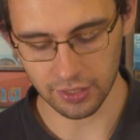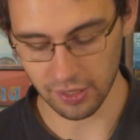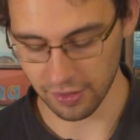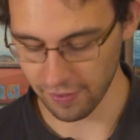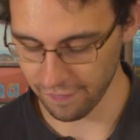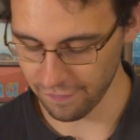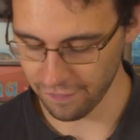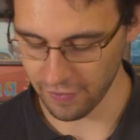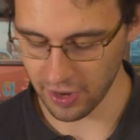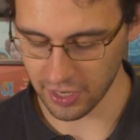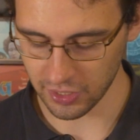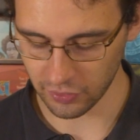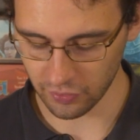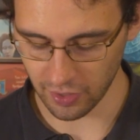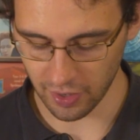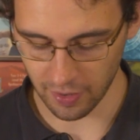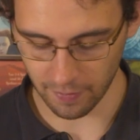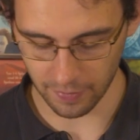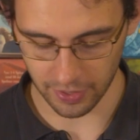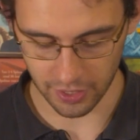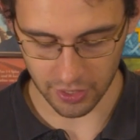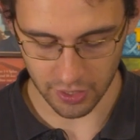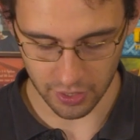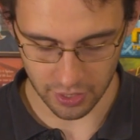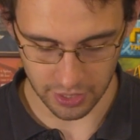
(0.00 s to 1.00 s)
in the first round
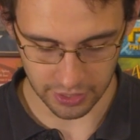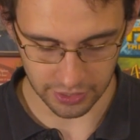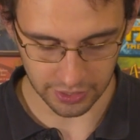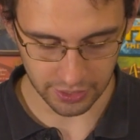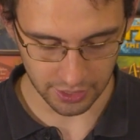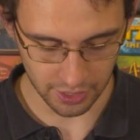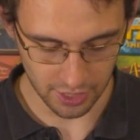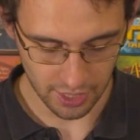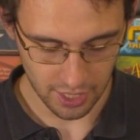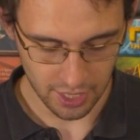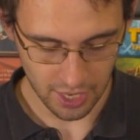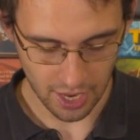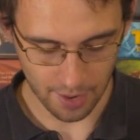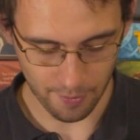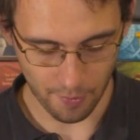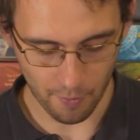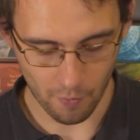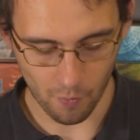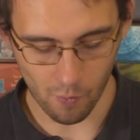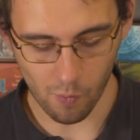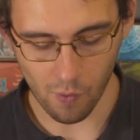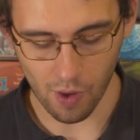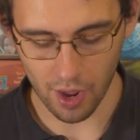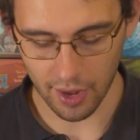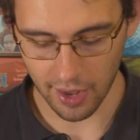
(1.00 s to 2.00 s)
because I'm
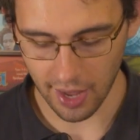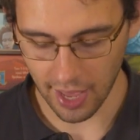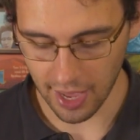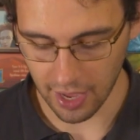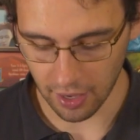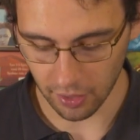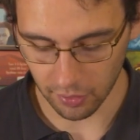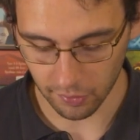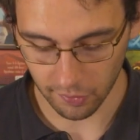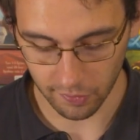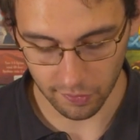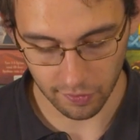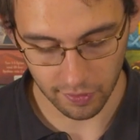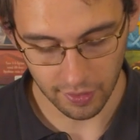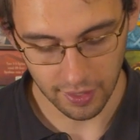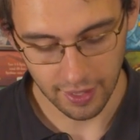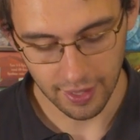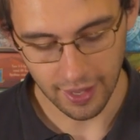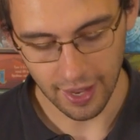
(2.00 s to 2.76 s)
on 1 health.